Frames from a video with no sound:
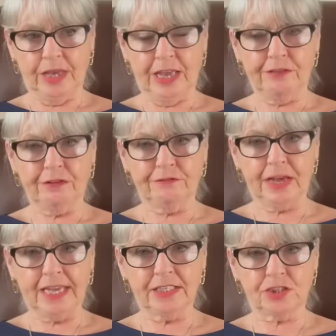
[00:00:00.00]
If I
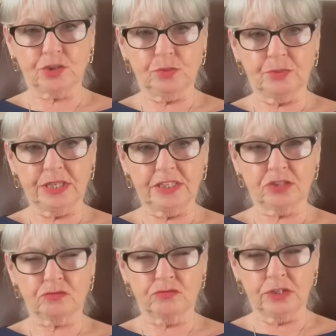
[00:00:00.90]
find somebody
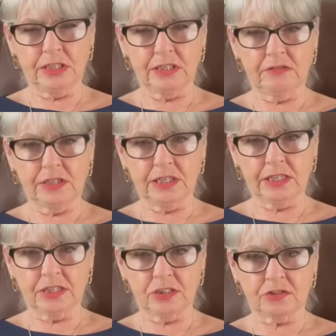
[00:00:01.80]
that's really,
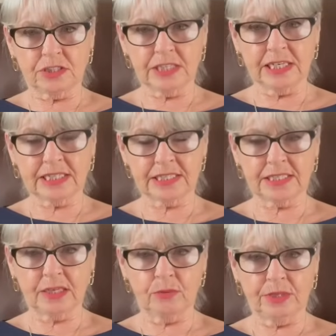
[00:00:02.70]
really interesting, I
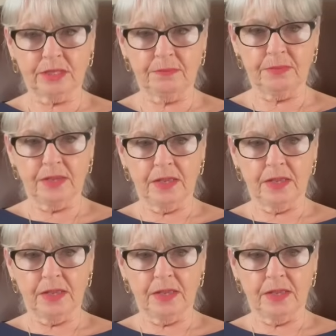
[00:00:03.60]
stick with them.